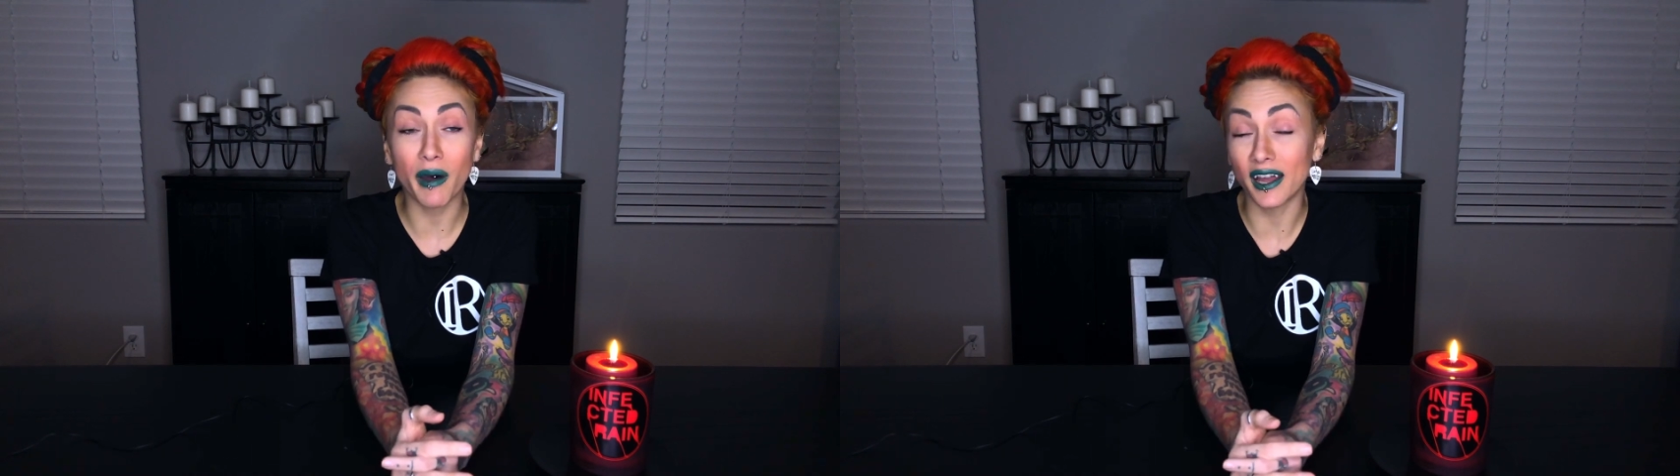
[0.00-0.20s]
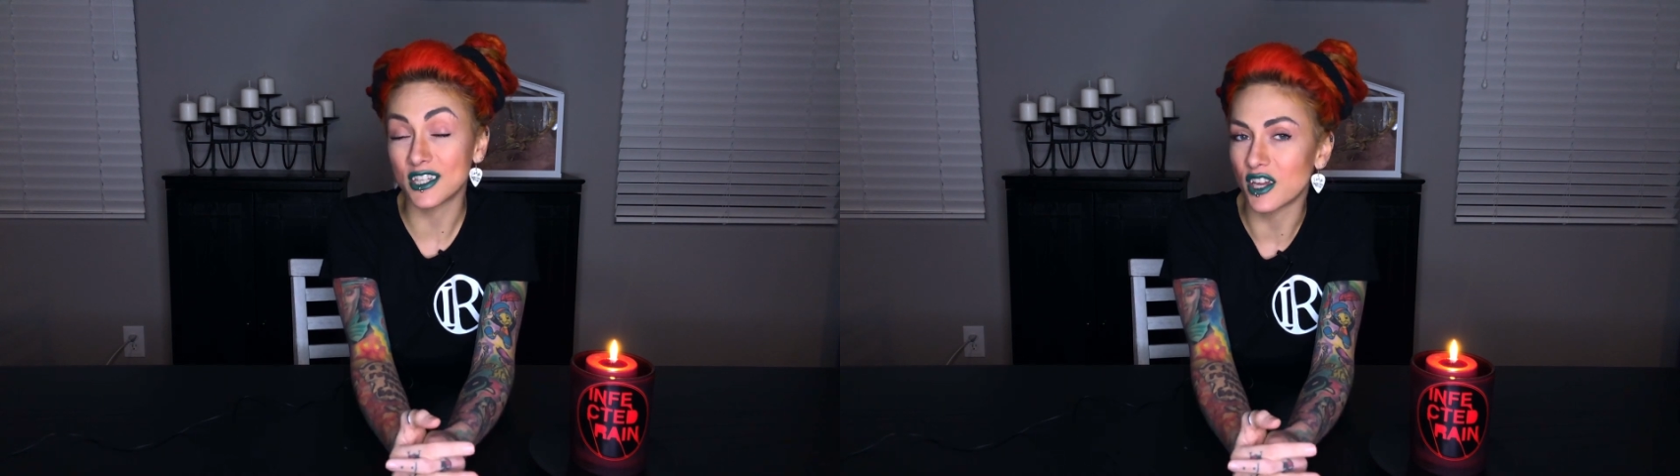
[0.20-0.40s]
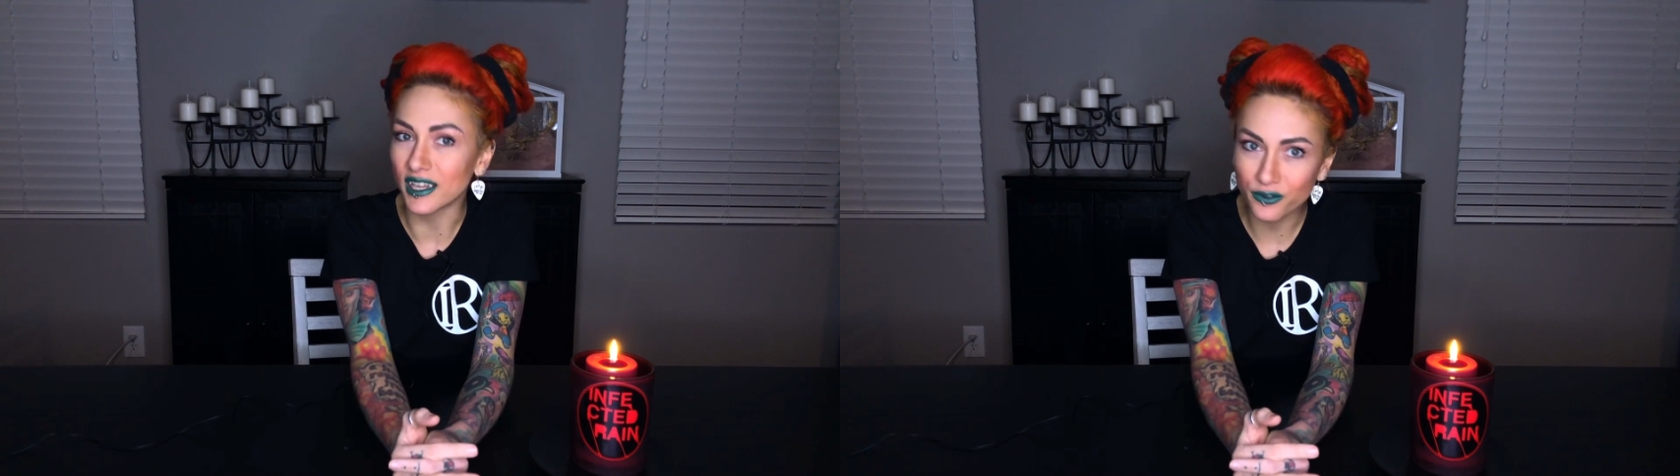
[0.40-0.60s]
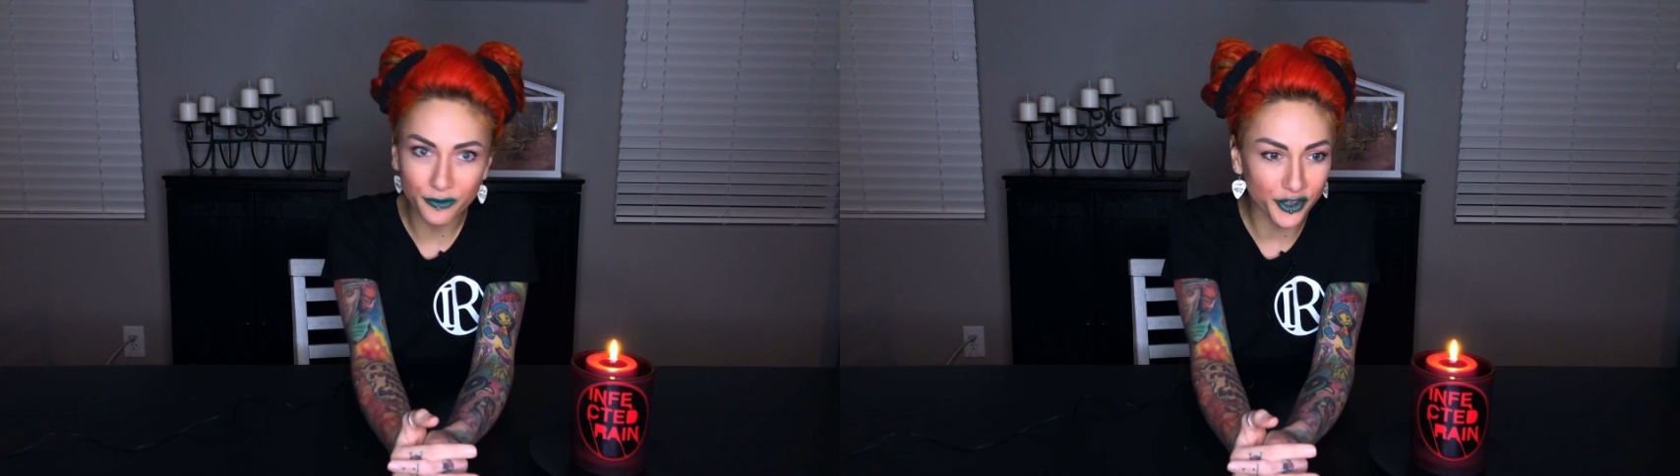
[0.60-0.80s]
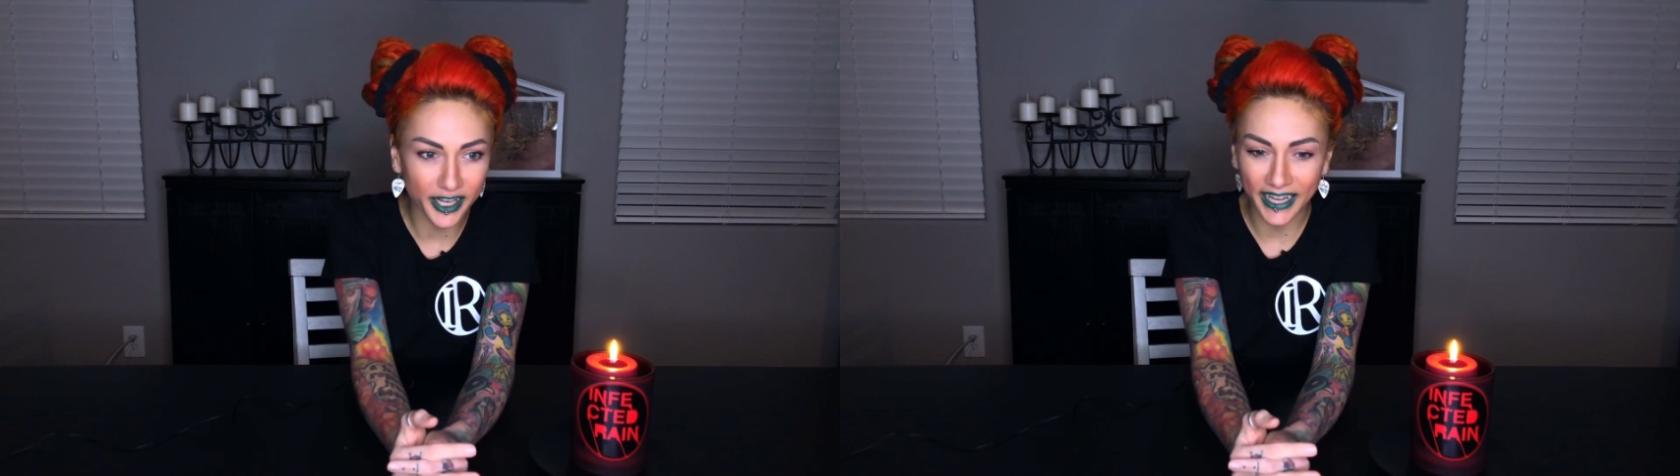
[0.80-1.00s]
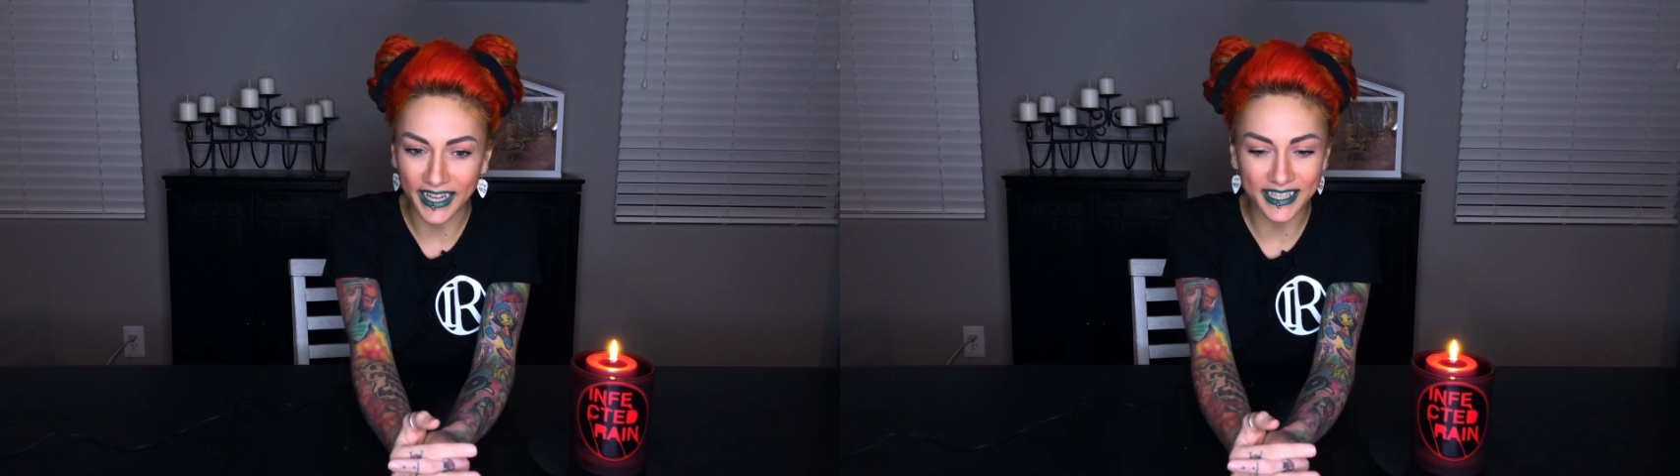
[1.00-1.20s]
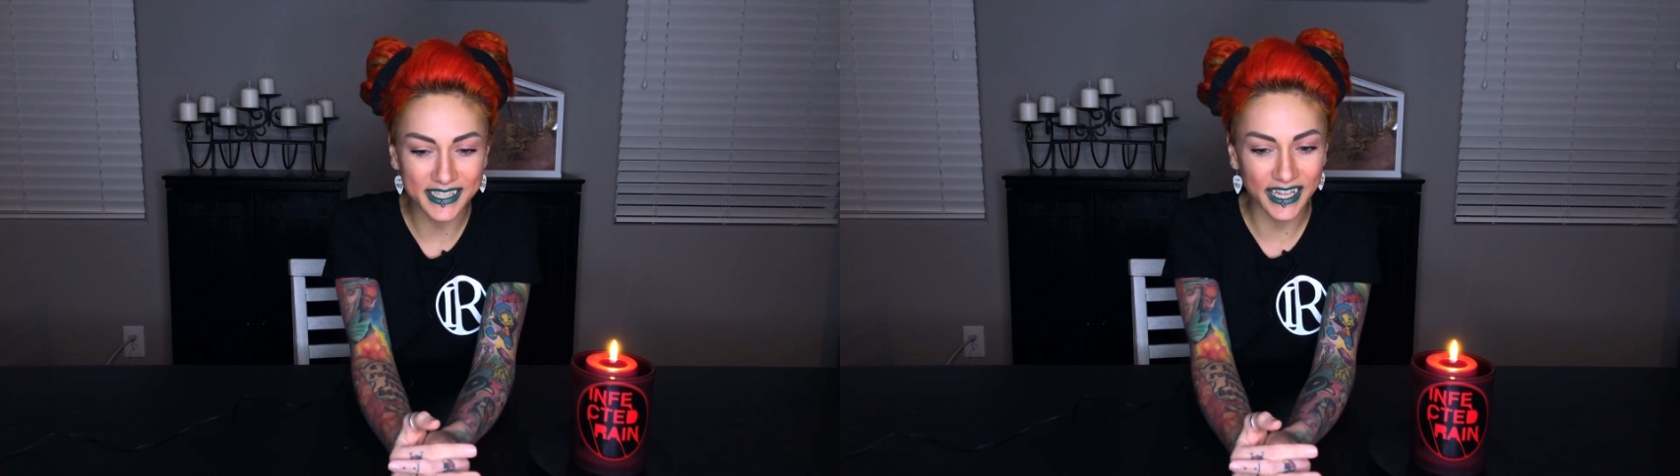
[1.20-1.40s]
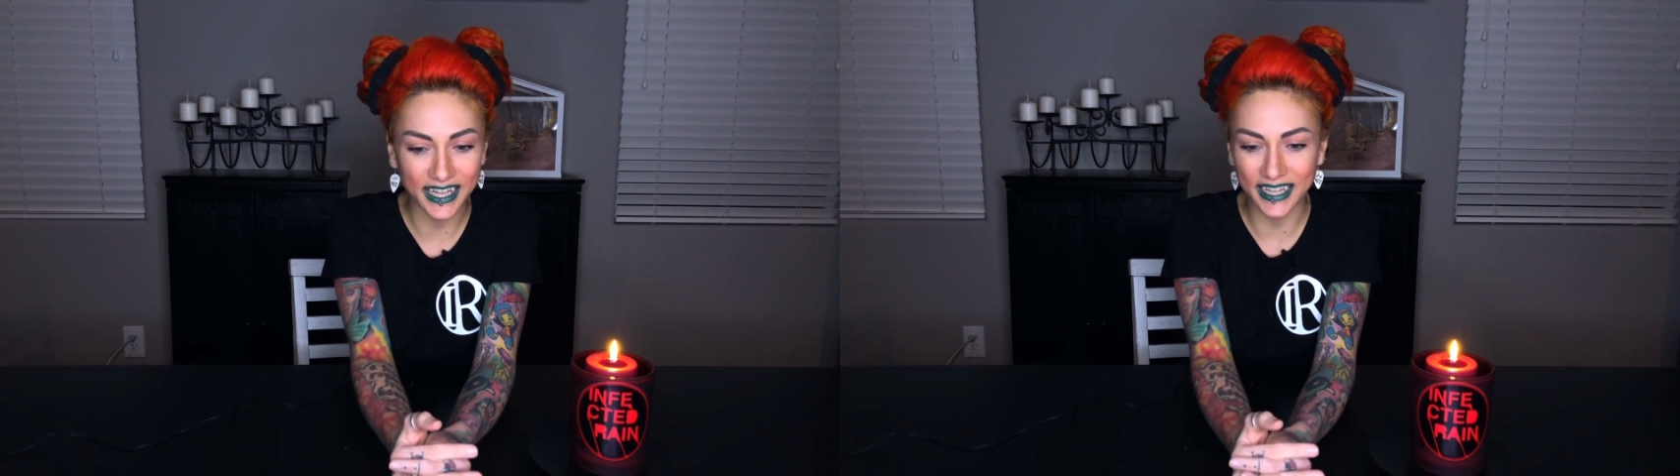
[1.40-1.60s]
budget for
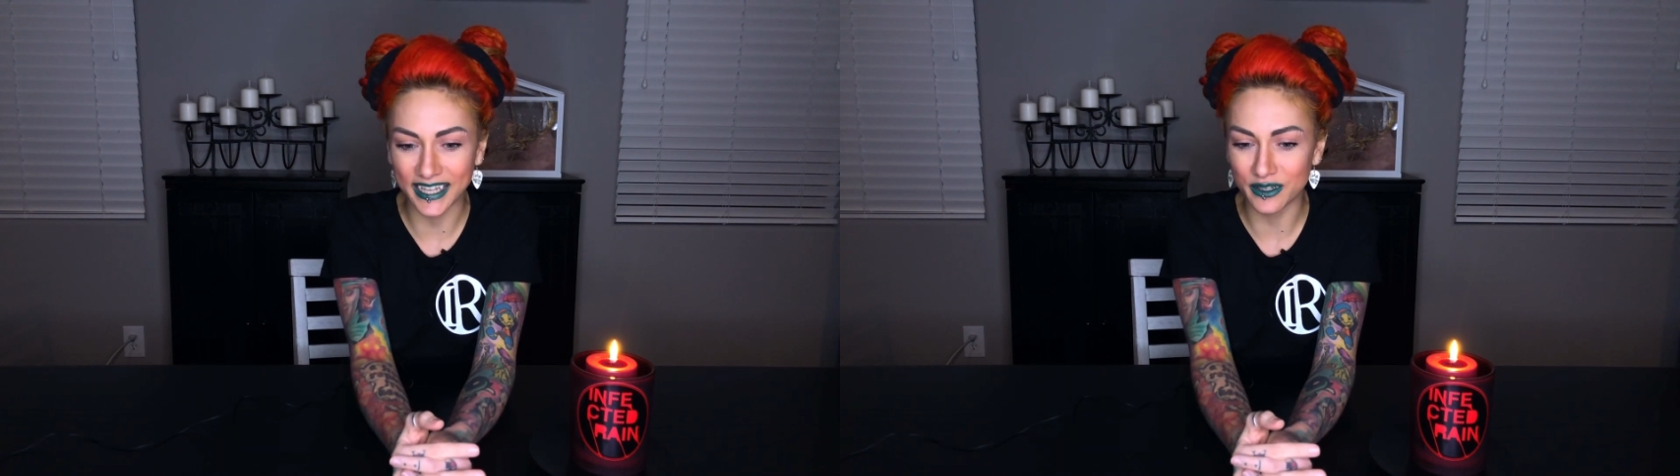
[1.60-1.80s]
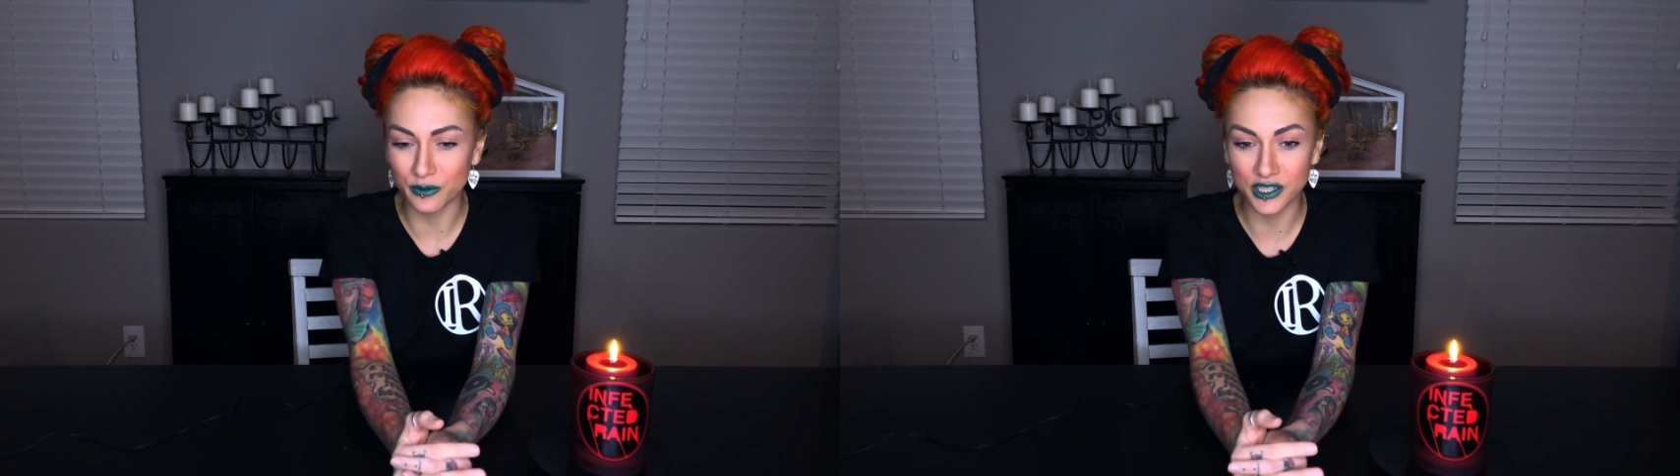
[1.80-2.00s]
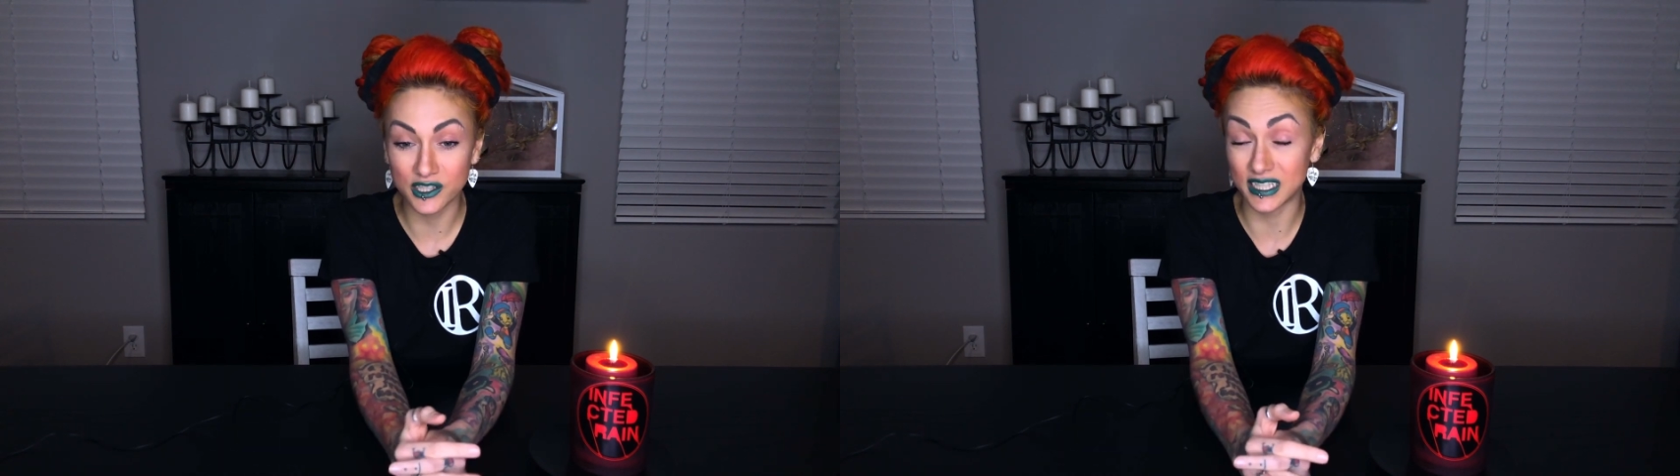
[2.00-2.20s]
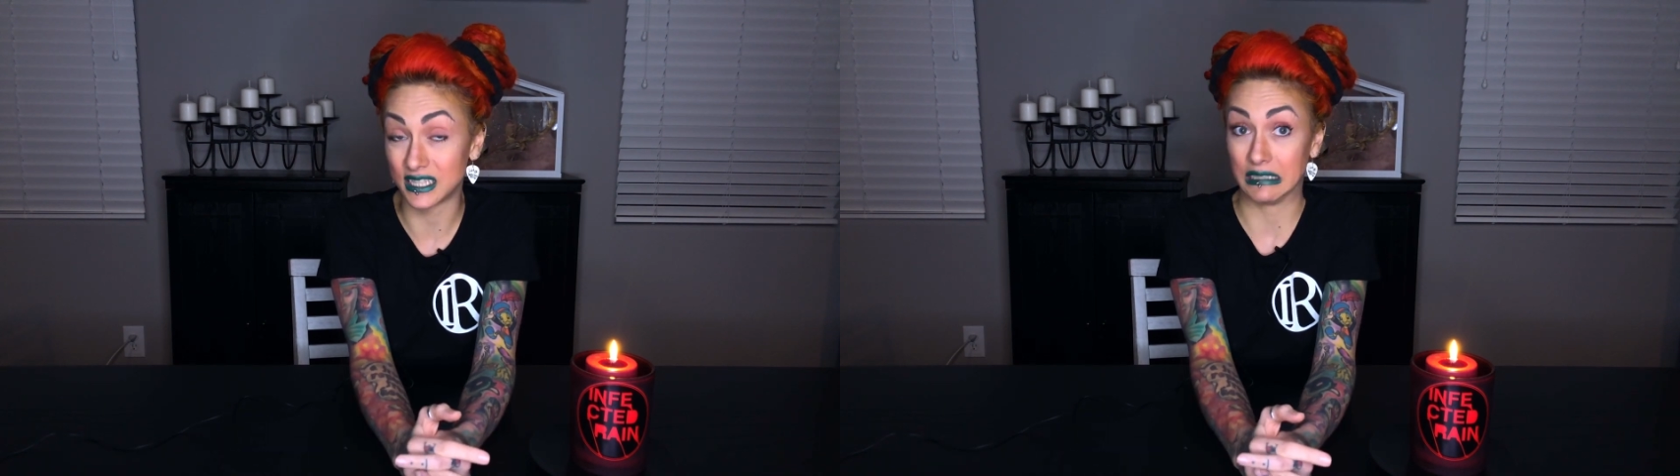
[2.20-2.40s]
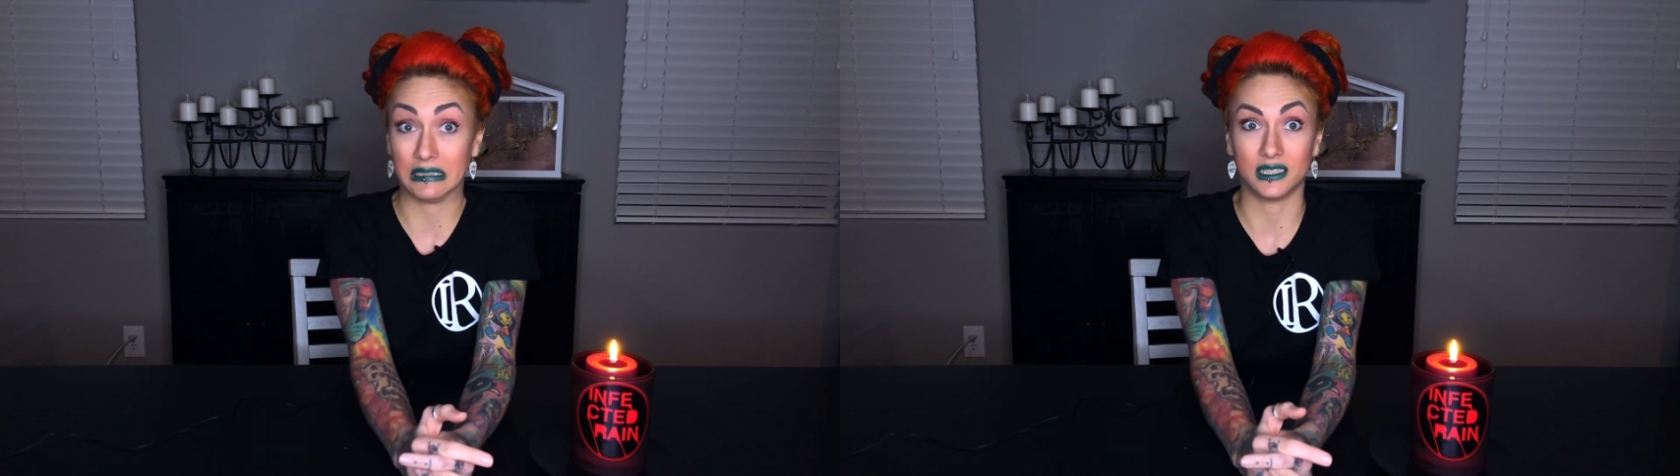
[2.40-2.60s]
it, and we just